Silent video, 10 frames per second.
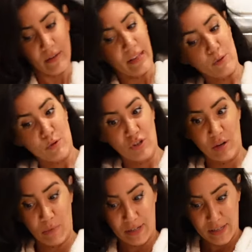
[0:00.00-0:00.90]
That's what
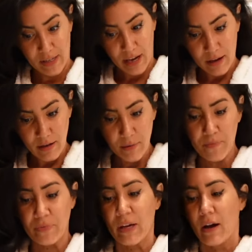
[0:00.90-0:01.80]
Mom said.
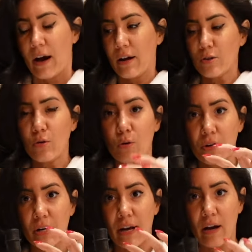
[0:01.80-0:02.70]
I also
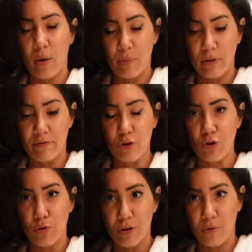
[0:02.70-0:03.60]
ordered a couple of
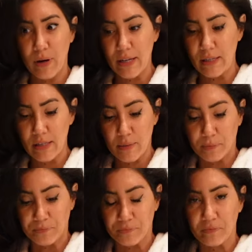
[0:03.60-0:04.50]
shorter ones
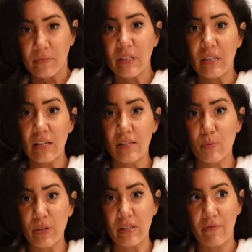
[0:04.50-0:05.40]
these
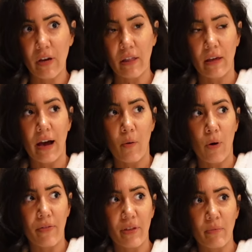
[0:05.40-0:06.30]
specifically, I
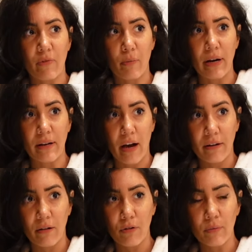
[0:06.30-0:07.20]
want them for my
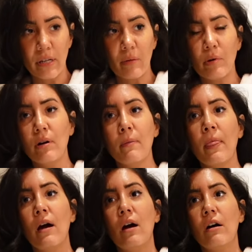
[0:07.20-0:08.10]
dining room table,
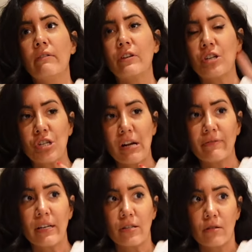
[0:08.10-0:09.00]
for the
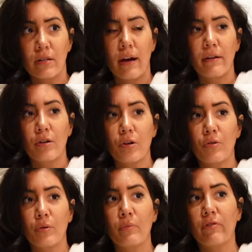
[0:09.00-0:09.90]
shelf next to the dining
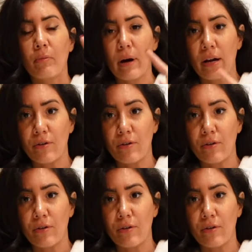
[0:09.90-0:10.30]
room, for my